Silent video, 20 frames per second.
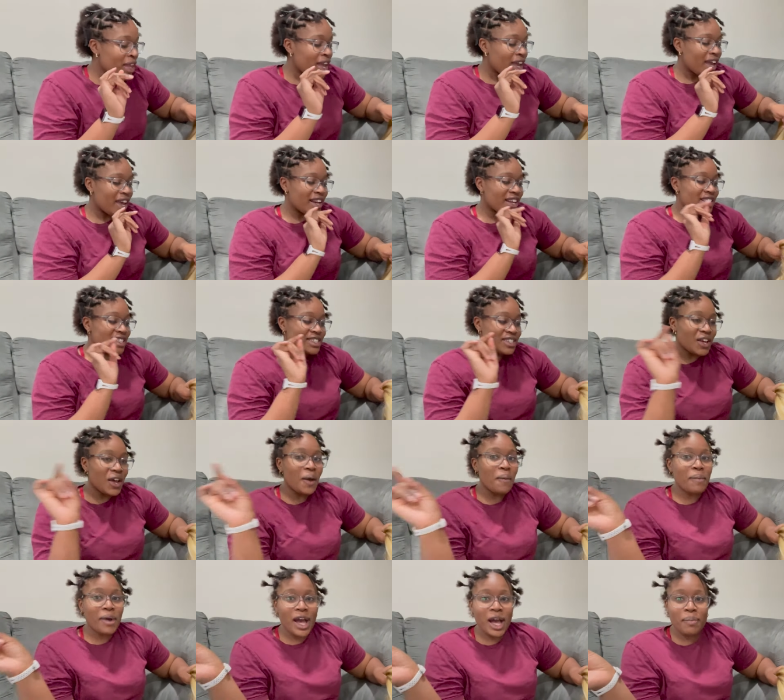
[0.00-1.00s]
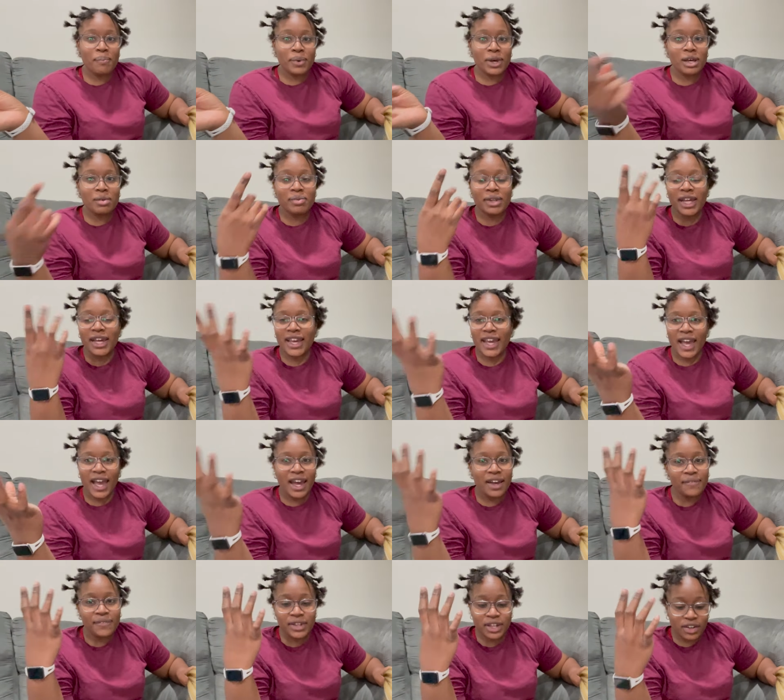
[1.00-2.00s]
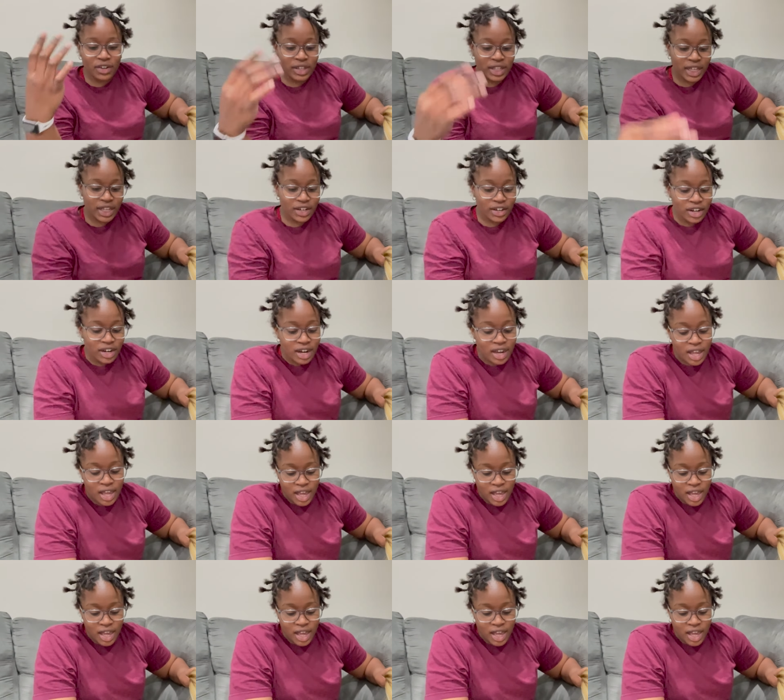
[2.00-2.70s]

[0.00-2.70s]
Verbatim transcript: And I saw it pop up like half a year later.